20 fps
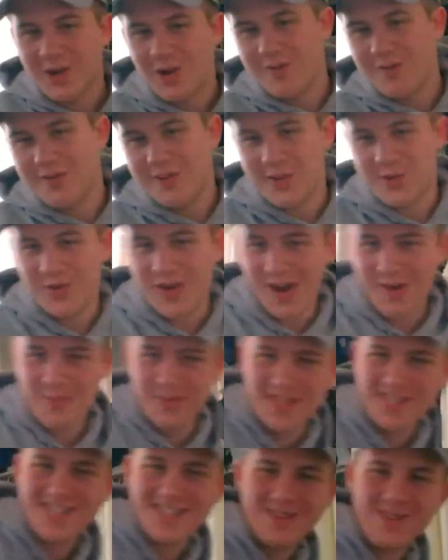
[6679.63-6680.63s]
go over the drop.
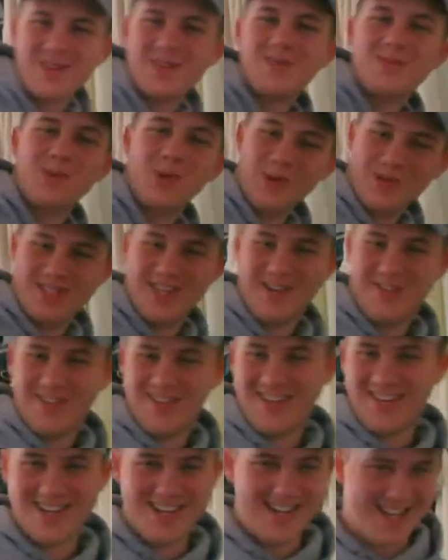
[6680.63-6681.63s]
There's some cool stuff
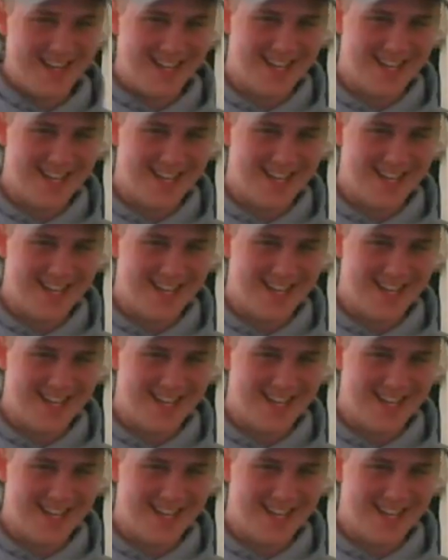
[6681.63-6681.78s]
in there.